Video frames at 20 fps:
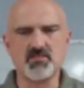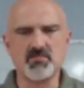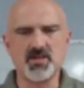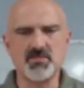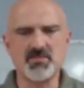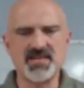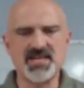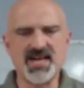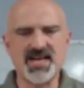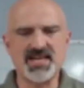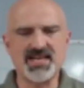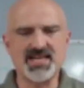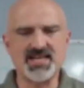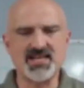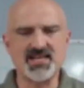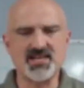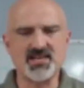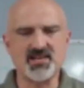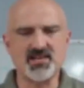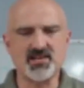maybe not
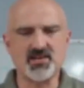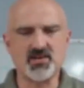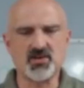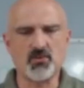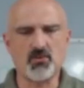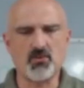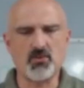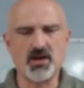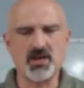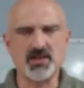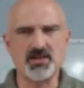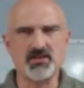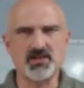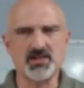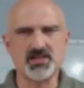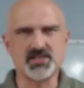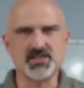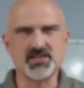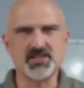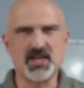quite
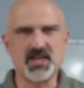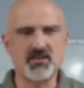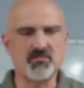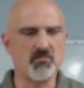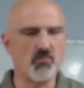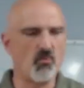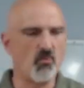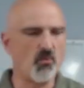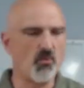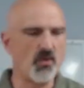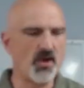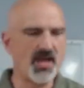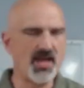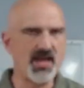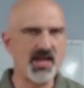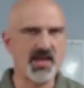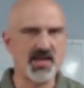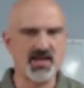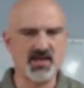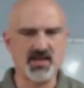the same
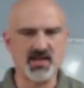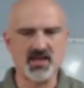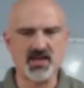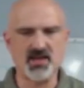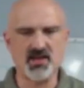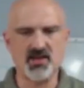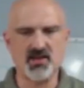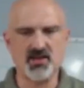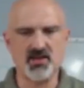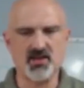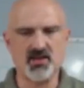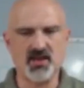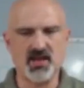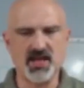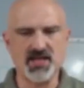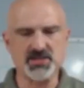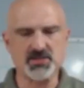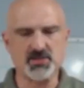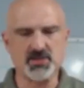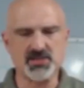way
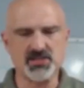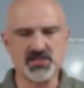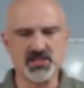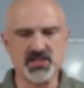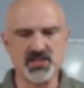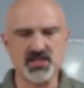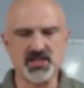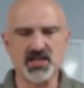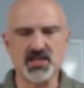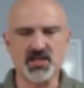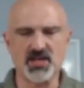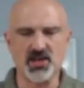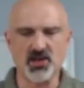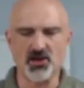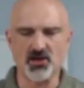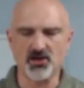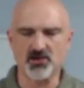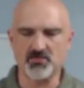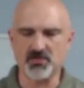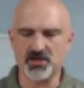as we see
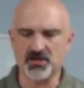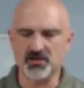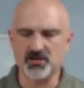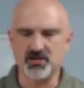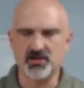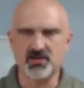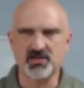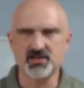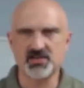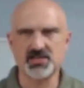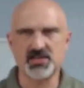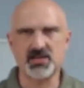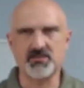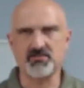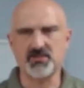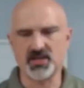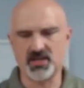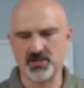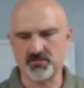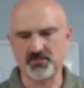here, but
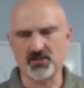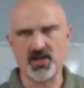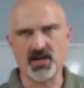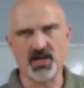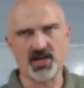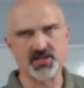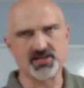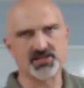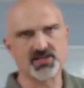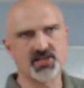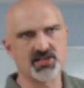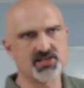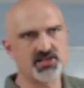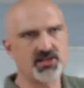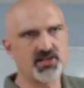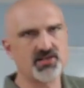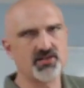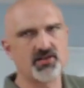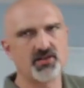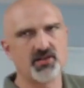same thing applies,
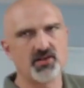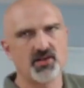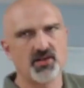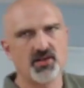doesn't it?